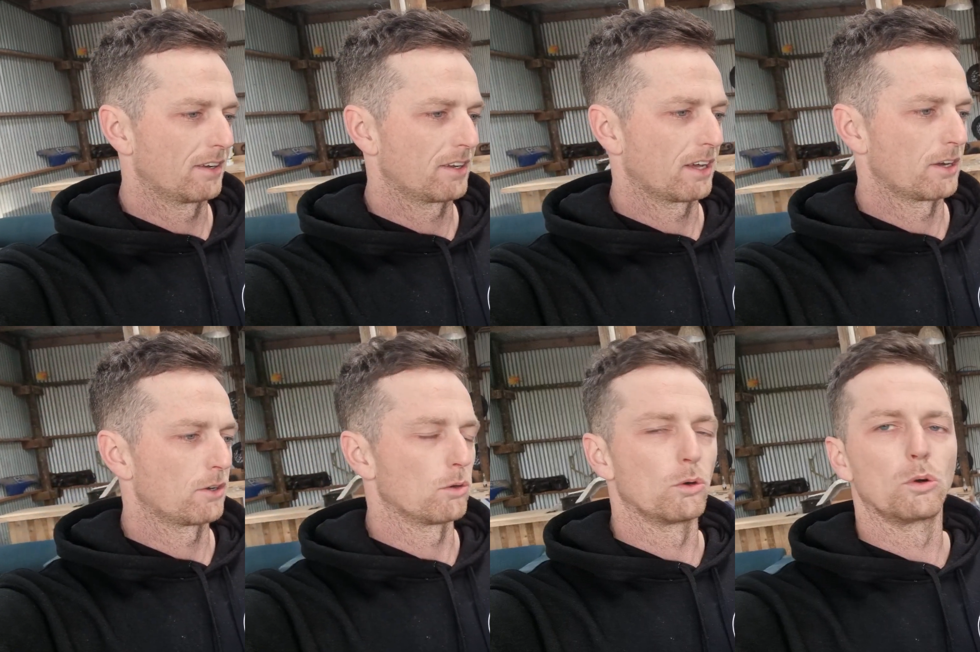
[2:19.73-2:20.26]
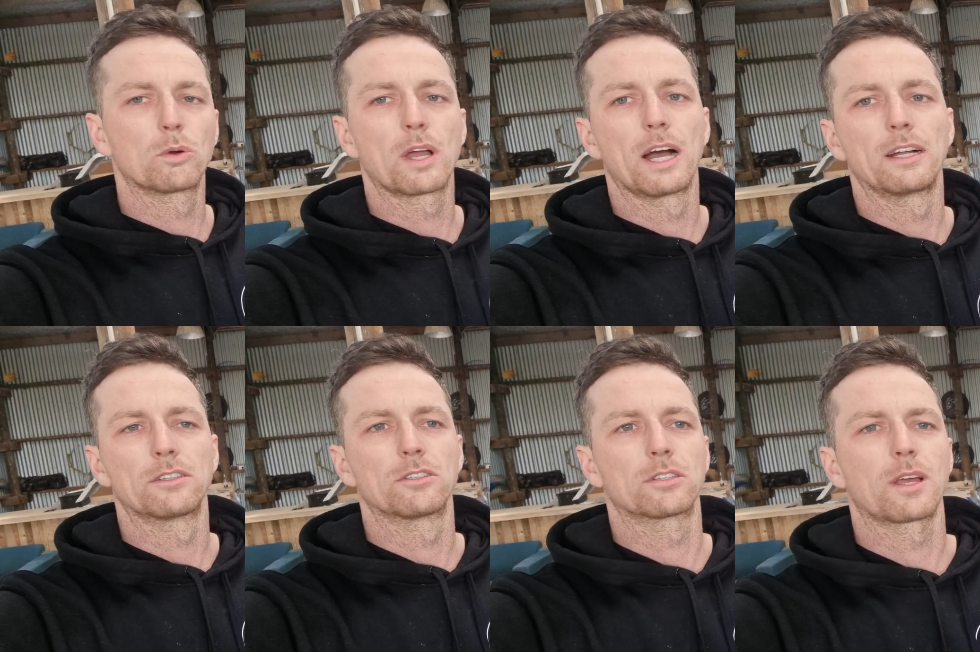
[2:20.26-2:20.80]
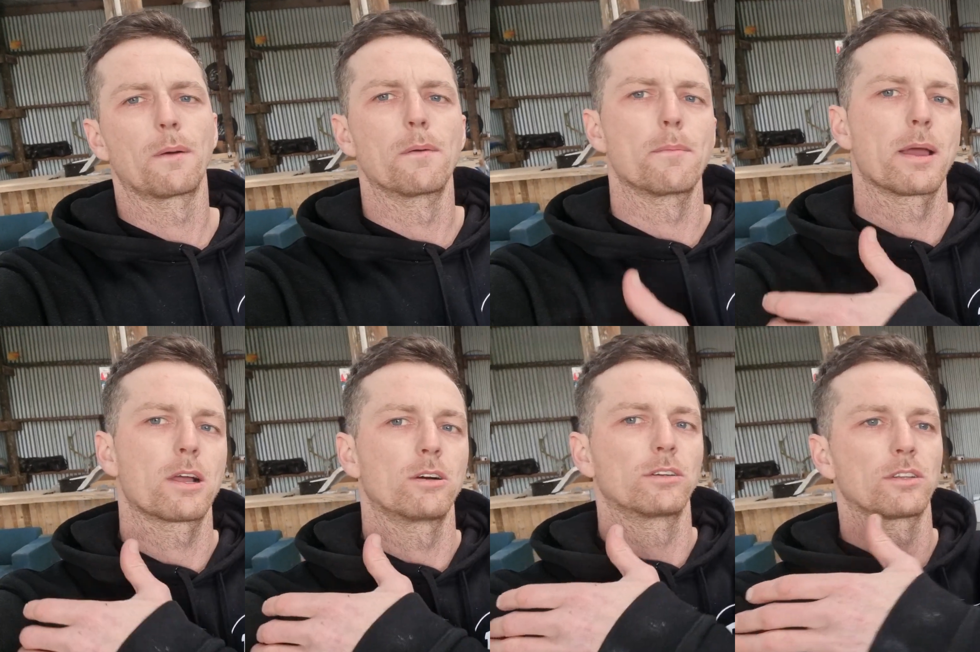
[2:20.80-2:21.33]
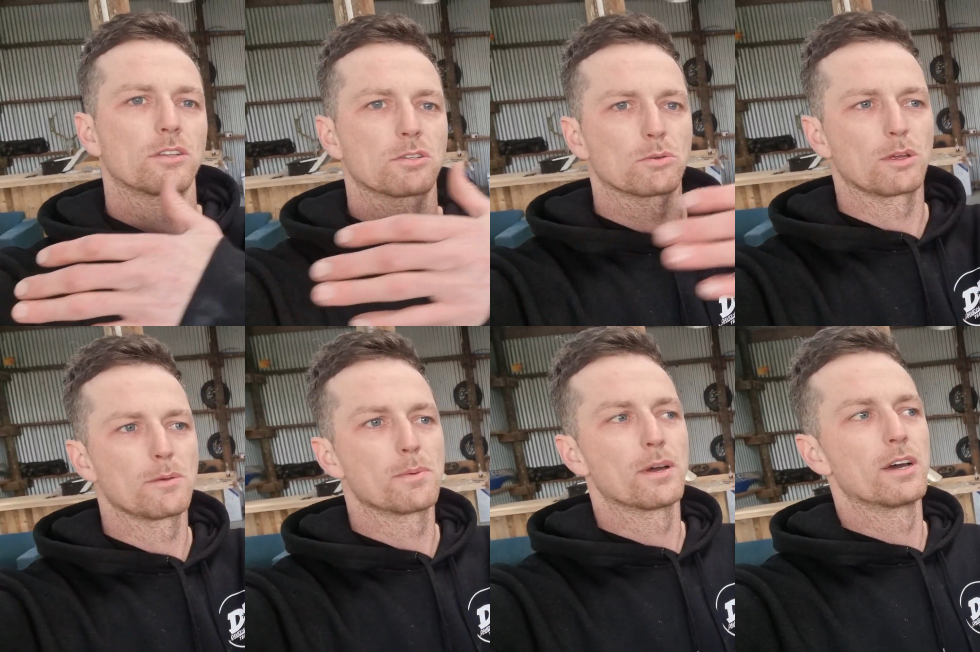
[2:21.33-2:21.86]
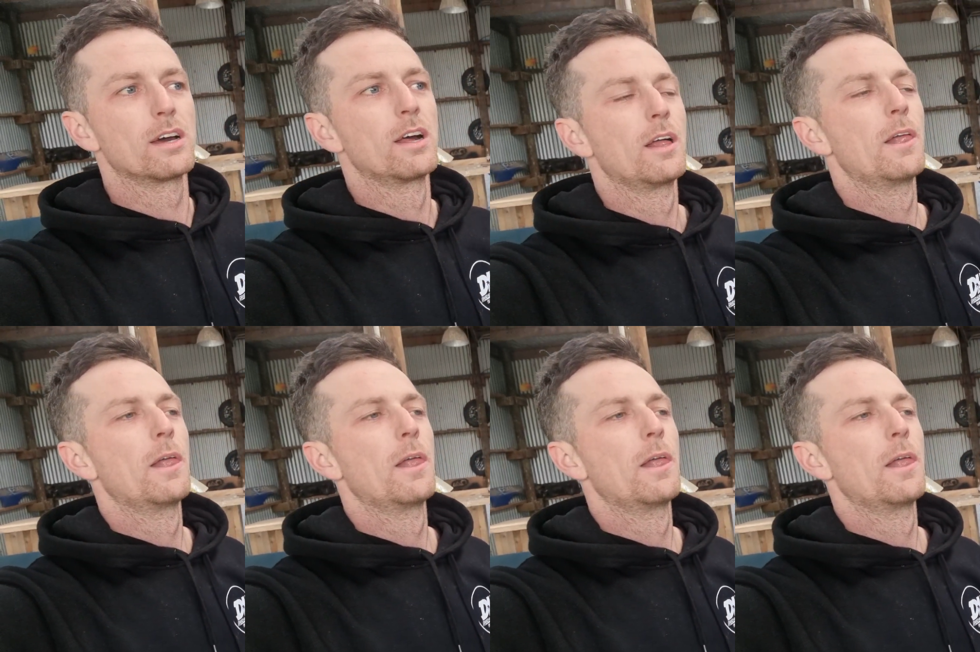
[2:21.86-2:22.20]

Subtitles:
had an oil cut just coming back onto the sweeper.